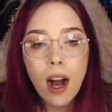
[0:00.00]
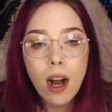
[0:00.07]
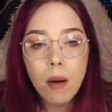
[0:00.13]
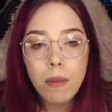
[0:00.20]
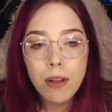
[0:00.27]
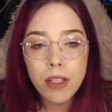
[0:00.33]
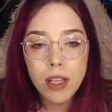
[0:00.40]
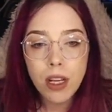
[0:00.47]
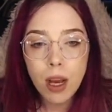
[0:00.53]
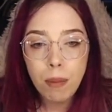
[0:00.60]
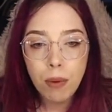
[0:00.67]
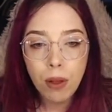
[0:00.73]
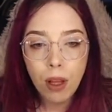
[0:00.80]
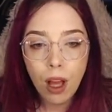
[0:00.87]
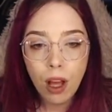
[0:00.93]
There's a
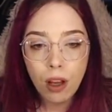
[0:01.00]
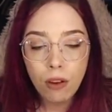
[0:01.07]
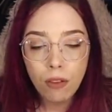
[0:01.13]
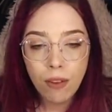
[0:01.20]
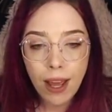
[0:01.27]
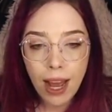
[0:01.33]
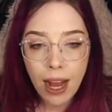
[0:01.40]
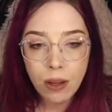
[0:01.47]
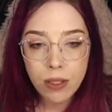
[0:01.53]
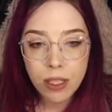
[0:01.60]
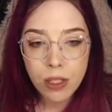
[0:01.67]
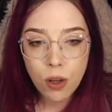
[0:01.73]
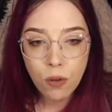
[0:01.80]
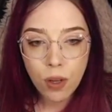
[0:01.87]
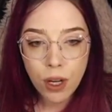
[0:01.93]
couple of houses
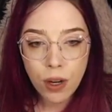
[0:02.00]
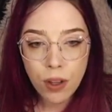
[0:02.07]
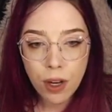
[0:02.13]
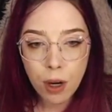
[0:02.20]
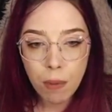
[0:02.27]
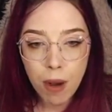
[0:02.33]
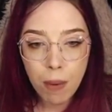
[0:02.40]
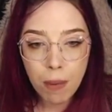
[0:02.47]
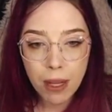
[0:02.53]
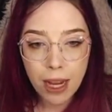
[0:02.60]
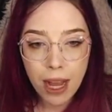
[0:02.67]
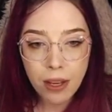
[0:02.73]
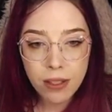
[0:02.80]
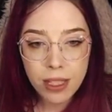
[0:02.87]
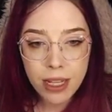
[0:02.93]
over here that are public
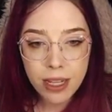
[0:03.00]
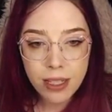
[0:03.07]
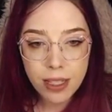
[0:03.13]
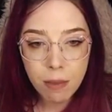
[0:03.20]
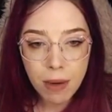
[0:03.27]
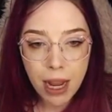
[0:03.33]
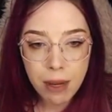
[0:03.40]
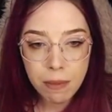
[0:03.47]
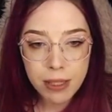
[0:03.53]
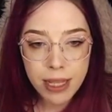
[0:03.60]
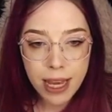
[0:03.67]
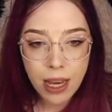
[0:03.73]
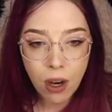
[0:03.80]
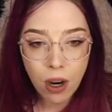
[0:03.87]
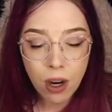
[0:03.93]
housing. Sometimes
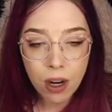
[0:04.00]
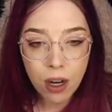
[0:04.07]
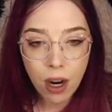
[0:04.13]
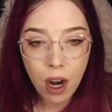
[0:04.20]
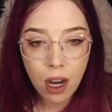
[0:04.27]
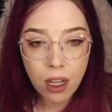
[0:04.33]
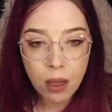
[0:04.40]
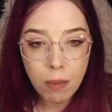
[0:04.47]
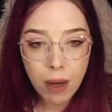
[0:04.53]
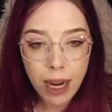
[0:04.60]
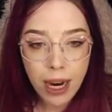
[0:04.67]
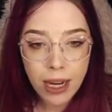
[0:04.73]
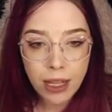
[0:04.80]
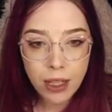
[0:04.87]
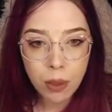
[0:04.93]
they are
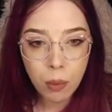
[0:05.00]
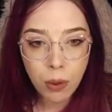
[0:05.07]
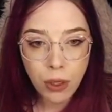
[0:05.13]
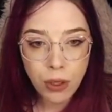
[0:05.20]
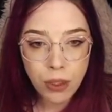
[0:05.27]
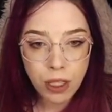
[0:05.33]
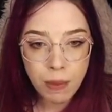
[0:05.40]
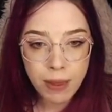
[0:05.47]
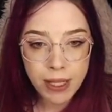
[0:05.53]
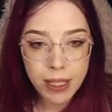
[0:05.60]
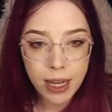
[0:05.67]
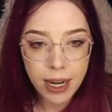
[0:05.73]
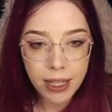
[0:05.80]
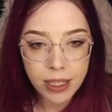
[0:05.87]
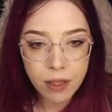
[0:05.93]
occupied, and there will usually be
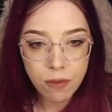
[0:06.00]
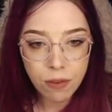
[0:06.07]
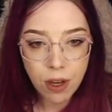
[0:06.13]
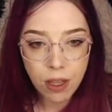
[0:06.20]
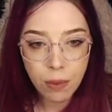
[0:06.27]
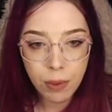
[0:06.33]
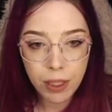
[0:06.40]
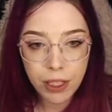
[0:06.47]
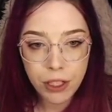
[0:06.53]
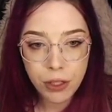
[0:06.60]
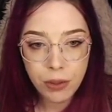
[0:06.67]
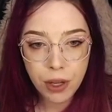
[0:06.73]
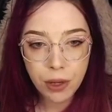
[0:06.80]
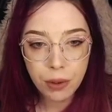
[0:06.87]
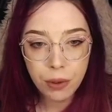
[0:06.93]
signs in front that will let you
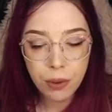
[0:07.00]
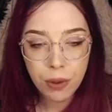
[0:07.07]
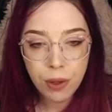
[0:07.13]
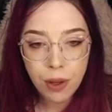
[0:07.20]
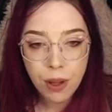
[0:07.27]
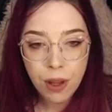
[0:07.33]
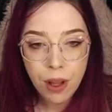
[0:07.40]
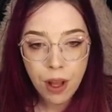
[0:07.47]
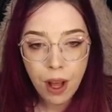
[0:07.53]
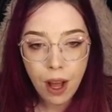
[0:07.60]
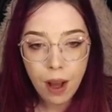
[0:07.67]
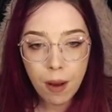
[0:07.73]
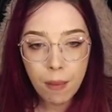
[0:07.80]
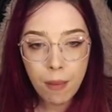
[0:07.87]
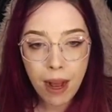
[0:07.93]
know.
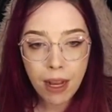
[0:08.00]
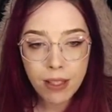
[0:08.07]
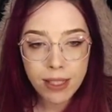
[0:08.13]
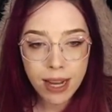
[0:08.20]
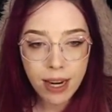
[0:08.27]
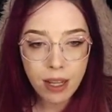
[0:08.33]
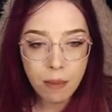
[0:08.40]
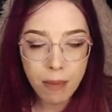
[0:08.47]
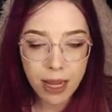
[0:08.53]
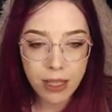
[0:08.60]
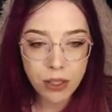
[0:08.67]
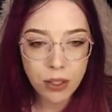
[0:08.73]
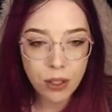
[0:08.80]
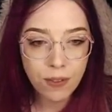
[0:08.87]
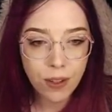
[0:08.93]
Outside of the main
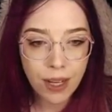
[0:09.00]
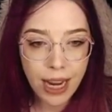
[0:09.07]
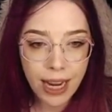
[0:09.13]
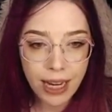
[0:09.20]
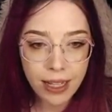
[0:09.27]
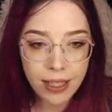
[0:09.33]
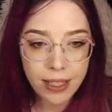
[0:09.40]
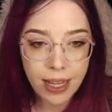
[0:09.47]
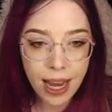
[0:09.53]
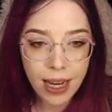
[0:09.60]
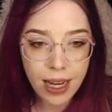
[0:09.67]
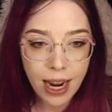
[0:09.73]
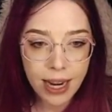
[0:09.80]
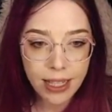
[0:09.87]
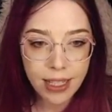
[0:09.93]
server gates, at
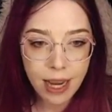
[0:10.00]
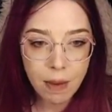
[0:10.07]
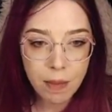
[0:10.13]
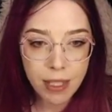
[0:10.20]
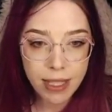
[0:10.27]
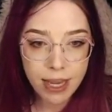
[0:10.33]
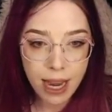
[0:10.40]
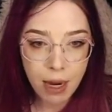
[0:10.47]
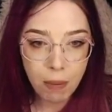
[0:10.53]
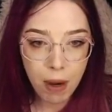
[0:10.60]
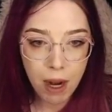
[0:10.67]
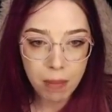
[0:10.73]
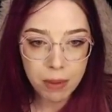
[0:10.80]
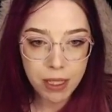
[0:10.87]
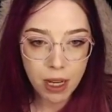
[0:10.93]
nighttime this gate
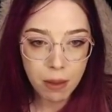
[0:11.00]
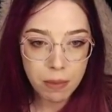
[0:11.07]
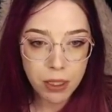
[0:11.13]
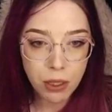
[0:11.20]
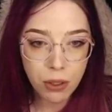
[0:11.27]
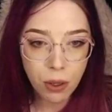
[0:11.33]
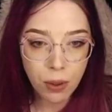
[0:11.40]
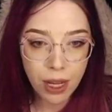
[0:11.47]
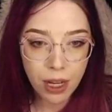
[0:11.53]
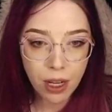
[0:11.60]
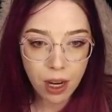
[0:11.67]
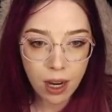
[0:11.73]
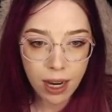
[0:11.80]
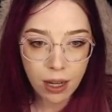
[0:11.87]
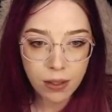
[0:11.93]
pops up, so don't get
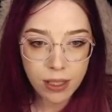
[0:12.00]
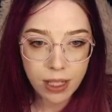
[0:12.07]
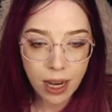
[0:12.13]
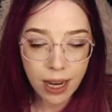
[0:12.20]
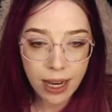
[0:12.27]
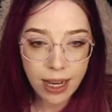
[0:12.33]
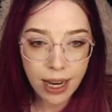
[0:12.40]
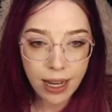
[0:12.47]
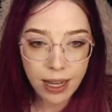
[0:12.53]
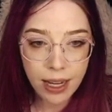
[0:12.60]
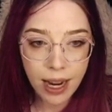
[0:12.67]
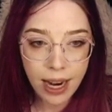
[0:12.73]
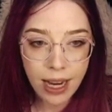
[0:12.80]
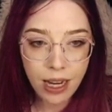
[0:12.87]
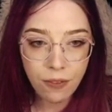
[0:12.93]
caught outside at
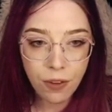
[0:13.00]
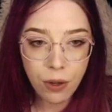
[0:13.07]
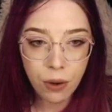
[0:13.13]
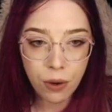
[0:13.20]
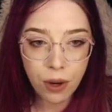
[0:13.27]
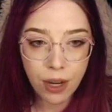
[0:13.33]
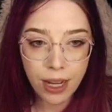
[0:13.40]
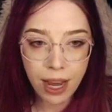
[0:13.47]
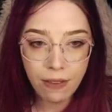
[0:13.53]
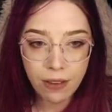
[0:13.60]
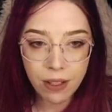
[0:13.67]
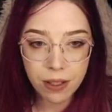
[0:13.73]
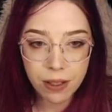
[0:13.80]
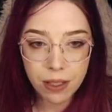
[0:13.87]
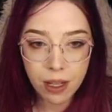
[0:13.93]
night if you don't already have
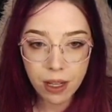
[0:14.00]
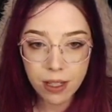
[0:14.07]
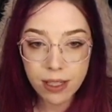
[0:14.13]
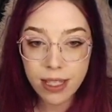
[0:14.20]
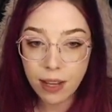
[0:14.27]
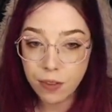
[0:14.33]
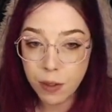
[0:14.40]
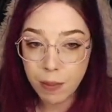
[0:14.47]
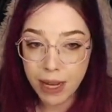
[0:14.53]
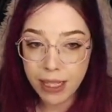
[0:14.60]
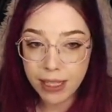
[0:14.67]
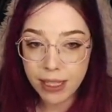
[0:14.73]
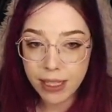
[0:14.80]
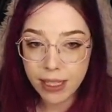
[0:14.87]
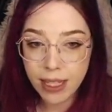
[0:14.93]
a safe space
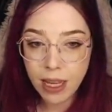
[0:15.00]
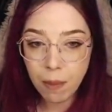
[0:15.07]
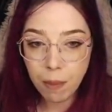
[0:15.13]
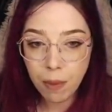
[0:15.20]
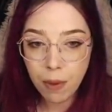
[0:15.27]
to sleep.